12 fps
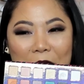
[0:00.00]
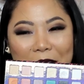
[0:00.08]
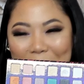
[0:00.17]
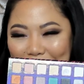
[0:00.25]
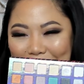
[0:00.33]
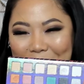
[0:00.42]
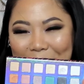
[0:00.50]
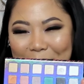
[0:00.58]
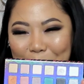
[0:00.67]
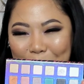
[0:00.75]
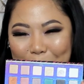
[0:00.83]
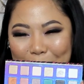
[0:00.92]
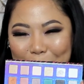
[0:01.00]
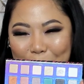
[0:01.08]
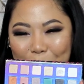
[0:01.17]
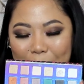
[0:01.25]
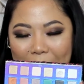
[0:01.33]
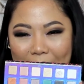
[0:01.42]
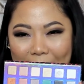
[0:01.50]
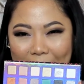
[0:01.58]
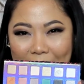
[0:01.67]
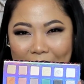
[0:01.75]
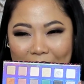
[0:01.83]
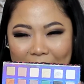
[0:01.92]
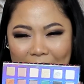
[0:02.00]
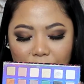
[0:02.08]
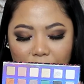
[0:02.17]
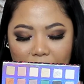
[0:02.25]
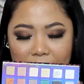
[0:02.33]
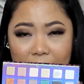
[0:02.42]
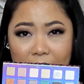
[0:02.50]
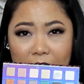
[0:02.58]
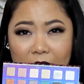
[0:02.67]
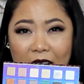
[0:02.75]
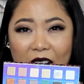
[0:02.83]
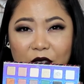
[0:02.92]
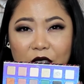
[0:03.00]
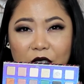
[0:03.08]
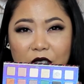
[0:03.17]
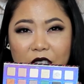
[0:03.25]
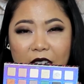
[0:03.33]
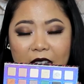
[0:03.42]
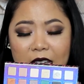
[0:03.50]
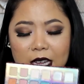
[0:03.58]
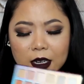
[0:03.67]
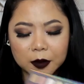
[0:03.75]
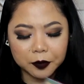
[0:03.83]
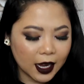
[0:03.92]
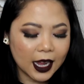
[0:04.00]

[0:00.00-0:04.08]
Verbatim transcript: pretty much the whole palette, and this frosty lavender shade.